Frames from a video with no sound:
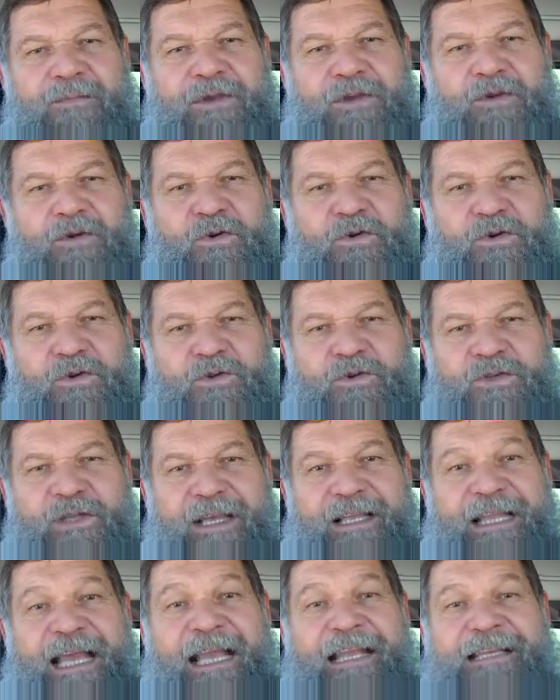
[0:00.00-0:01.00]

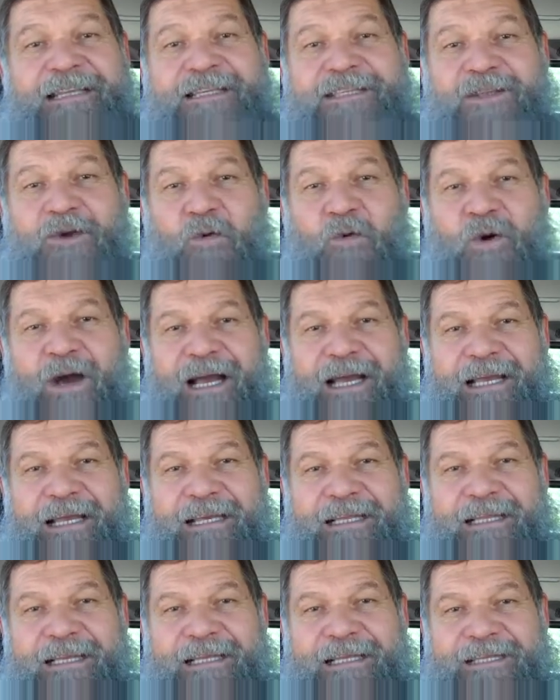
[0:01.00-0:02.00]
because that is the
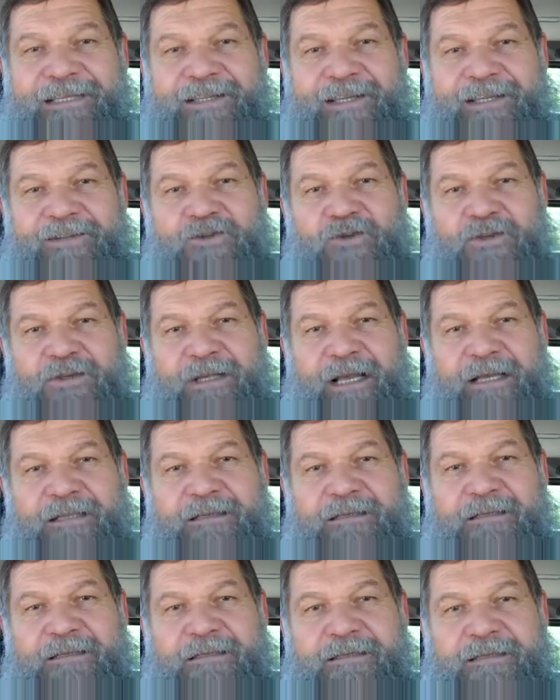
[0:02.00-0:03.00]
way that He teaches
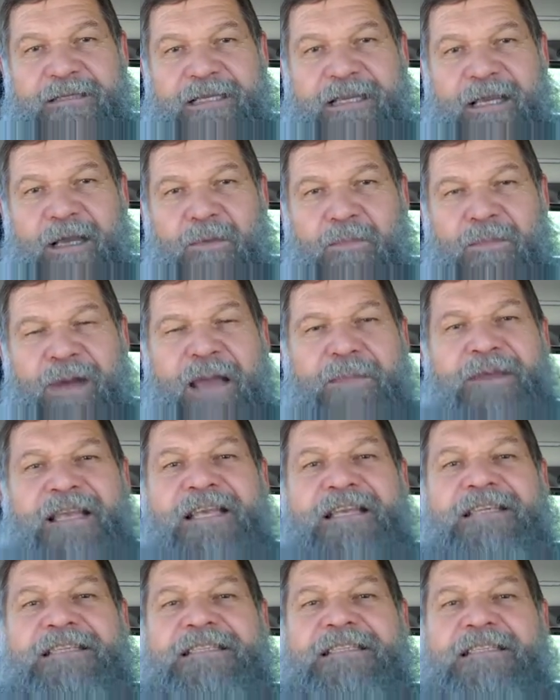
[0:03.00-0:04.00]
us. Maybe
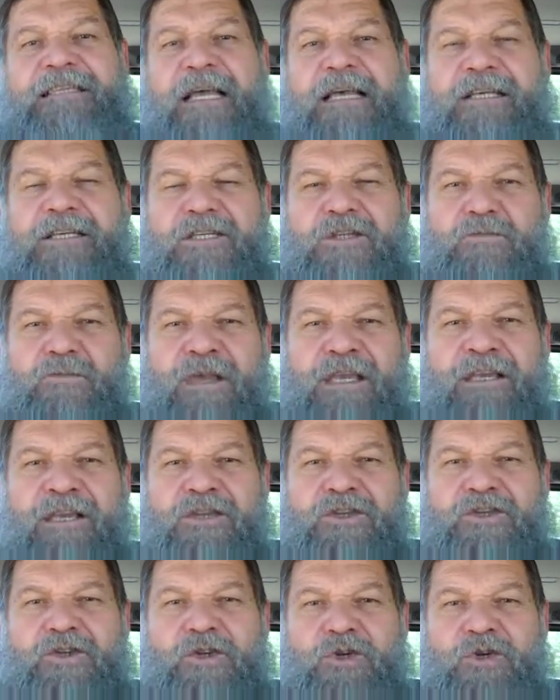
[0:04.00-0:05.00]
He's
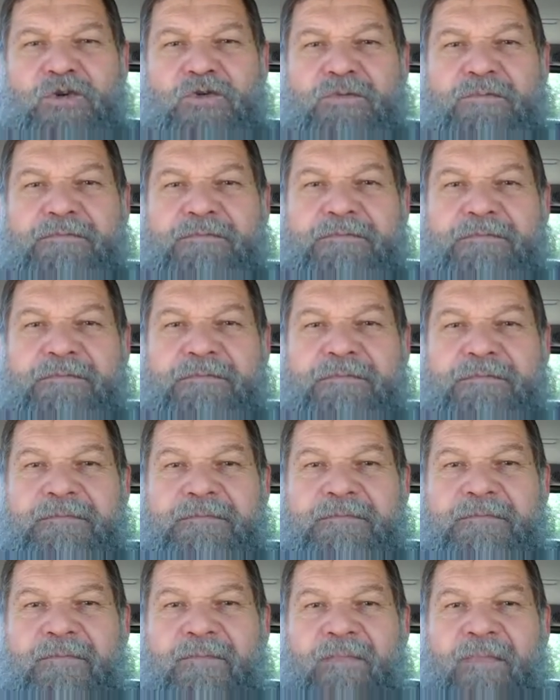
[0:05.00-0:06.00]
speaking to you.
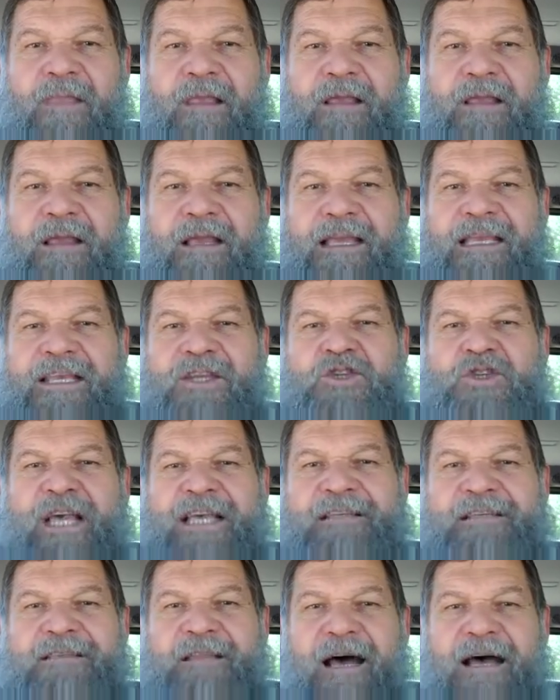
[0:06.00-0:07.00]
He
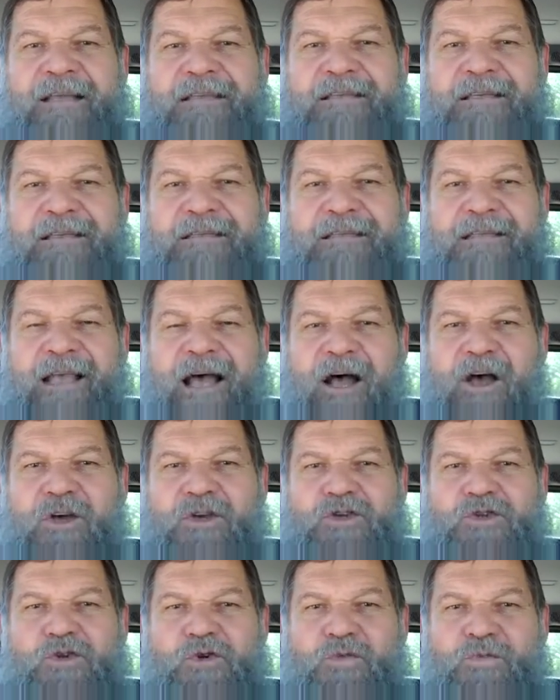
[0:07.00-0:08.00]
chastises
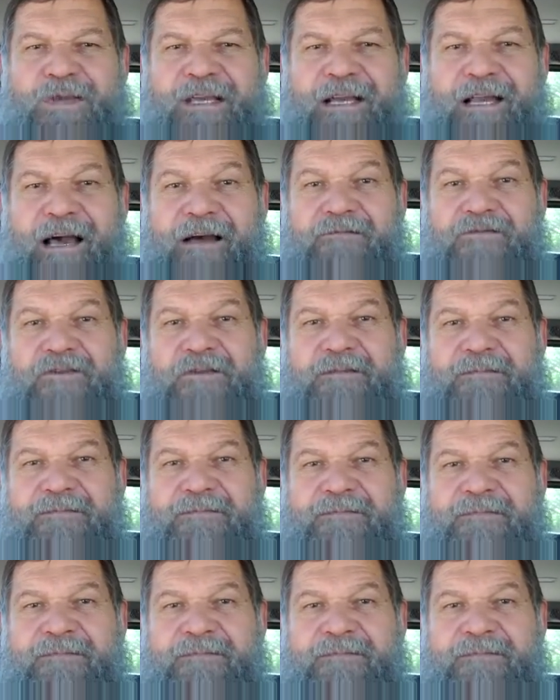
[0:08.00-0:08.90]
those whom He loves.